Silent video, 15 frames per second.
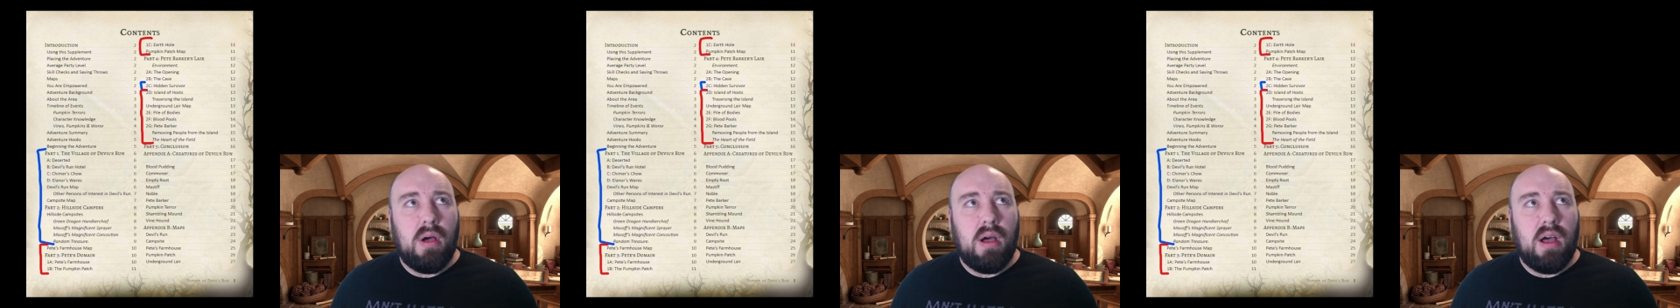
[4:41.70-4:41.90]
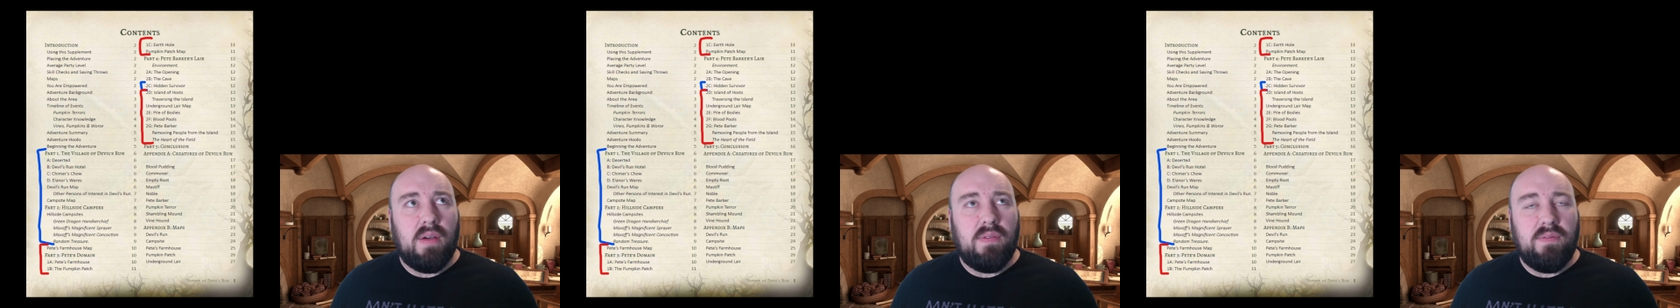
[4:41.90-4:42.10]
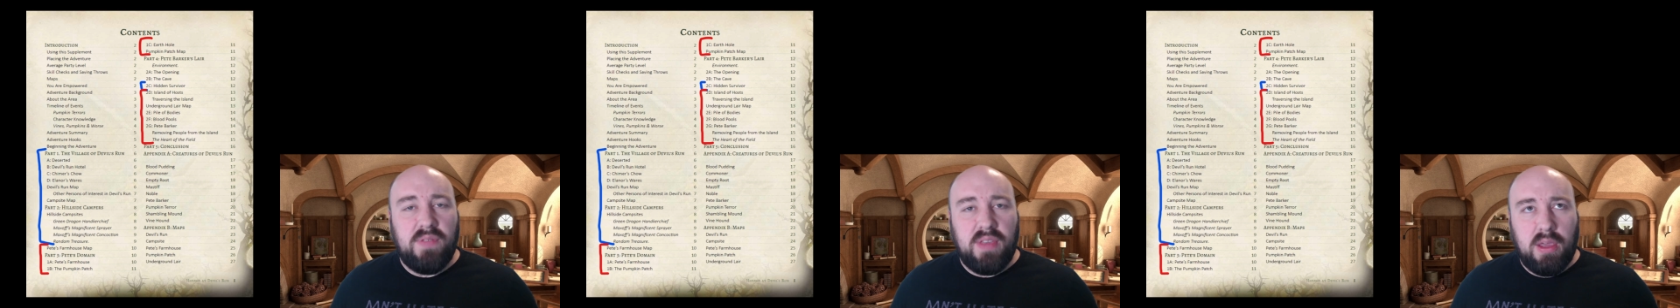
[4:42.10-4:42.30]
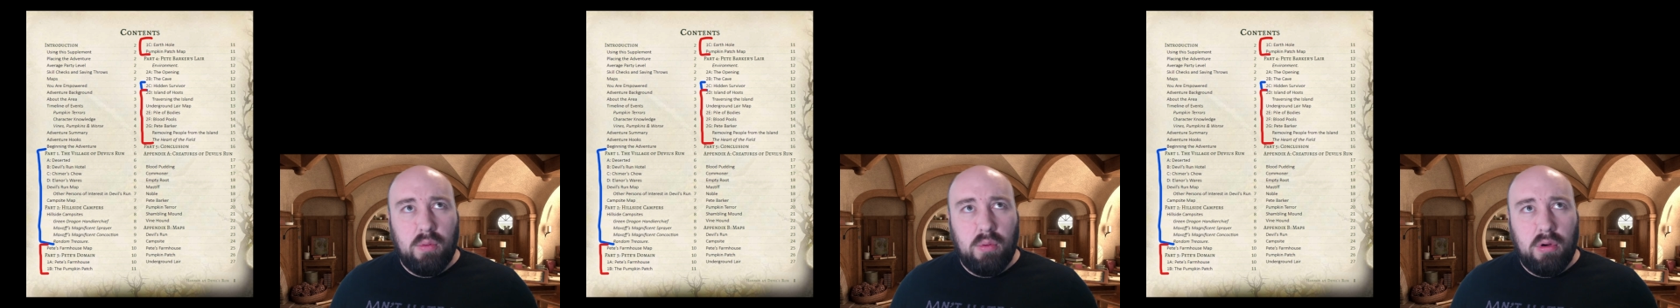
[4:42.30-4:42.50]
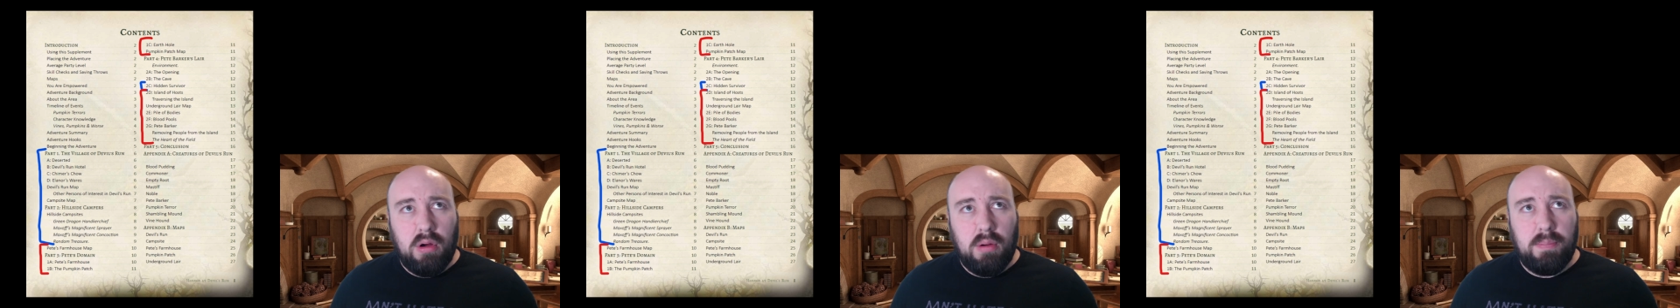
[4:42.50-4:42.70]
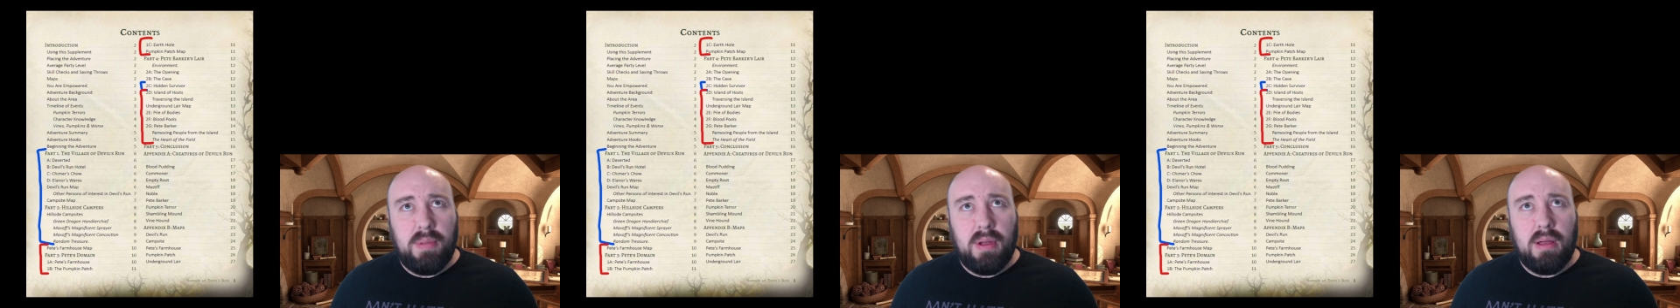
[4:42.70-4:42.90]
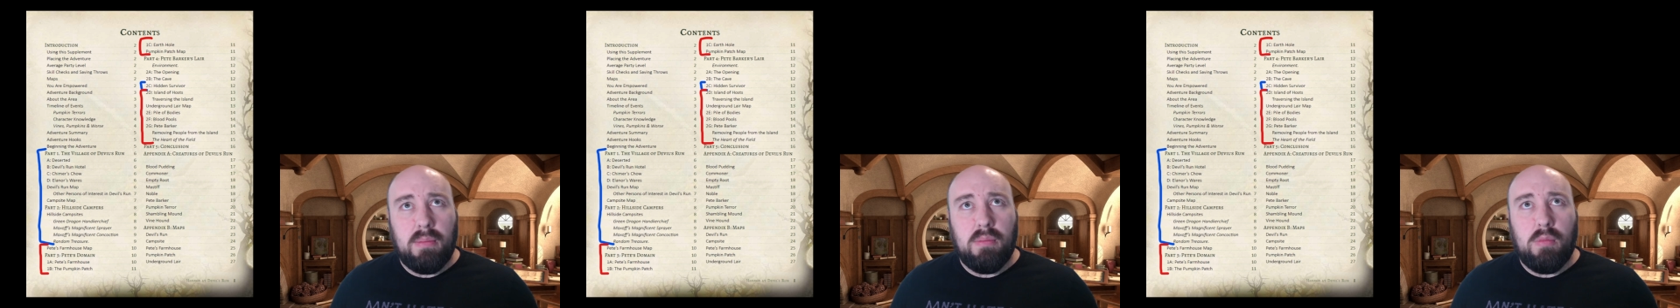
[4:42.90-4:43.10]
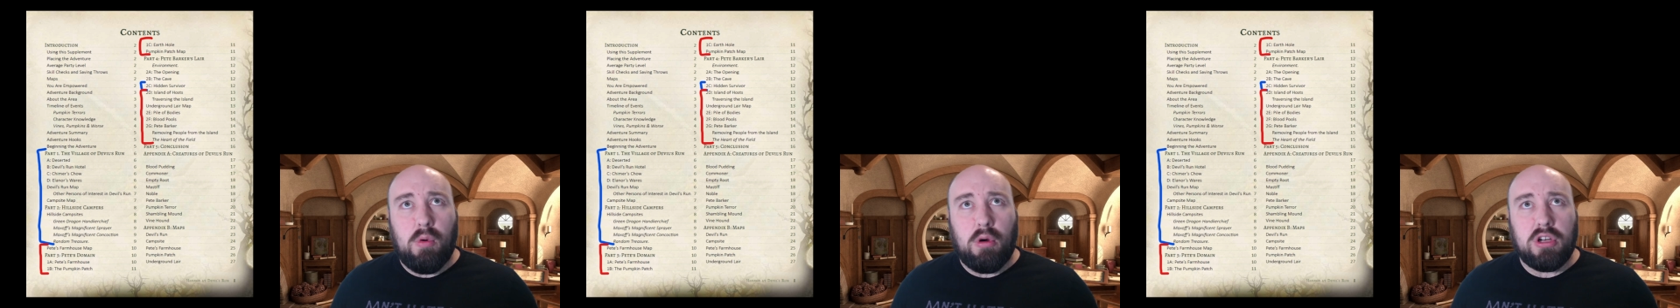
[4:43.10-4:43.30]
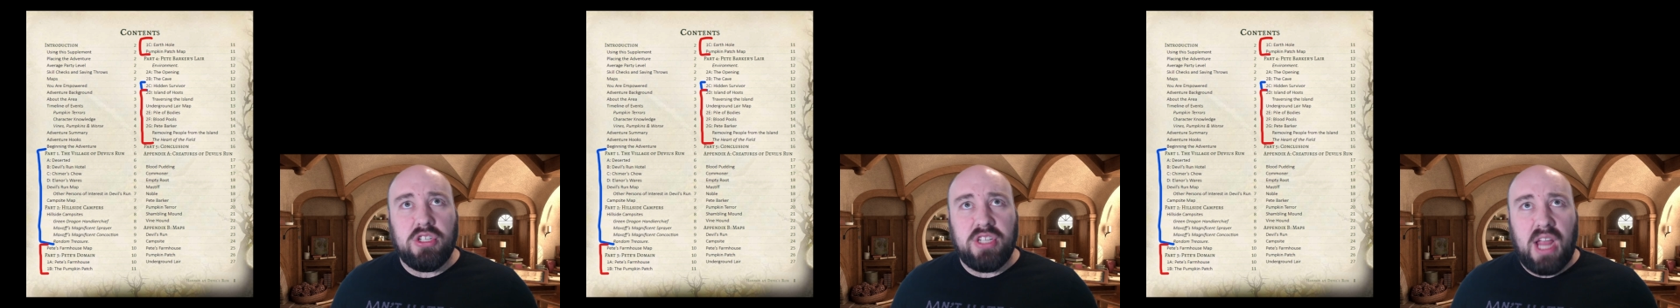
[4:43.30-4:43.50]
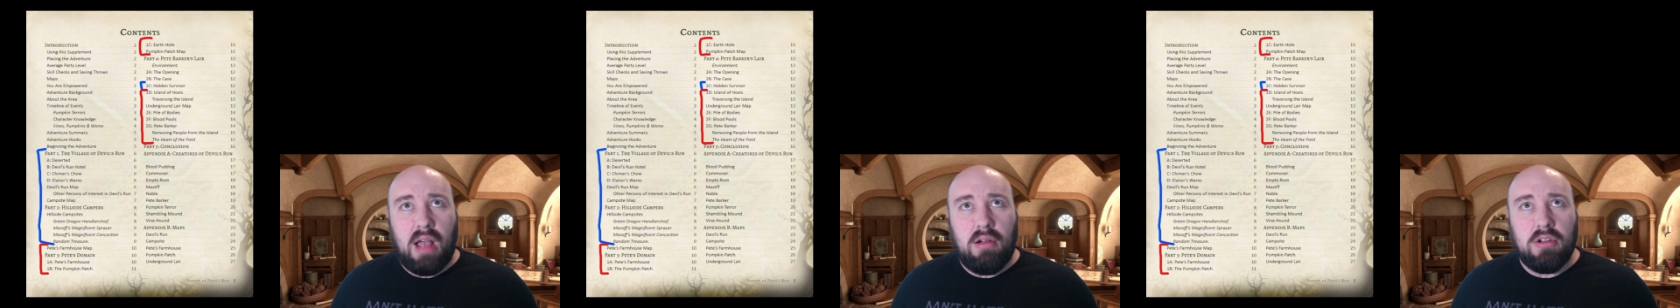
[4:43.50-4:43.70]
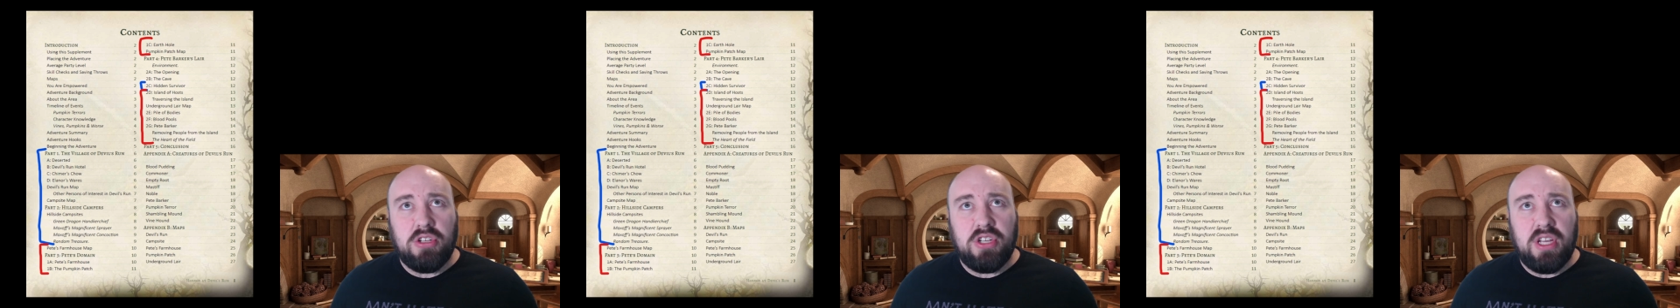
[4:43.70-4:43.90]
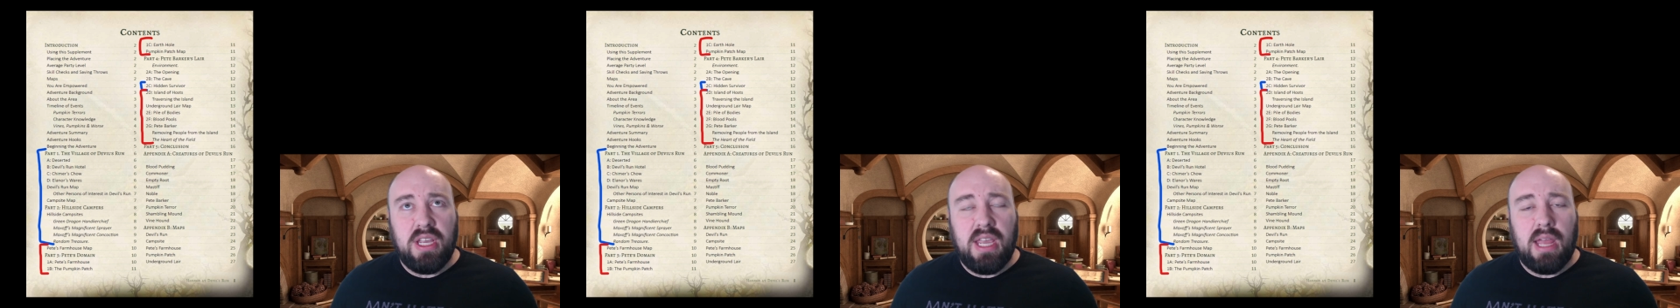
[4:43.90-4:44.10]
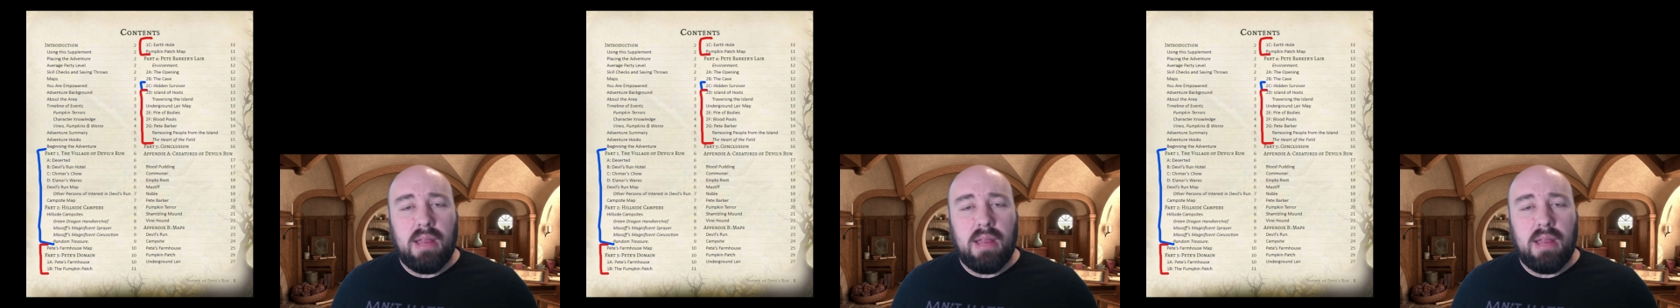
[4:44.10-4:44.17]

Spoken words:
fewer but more challenging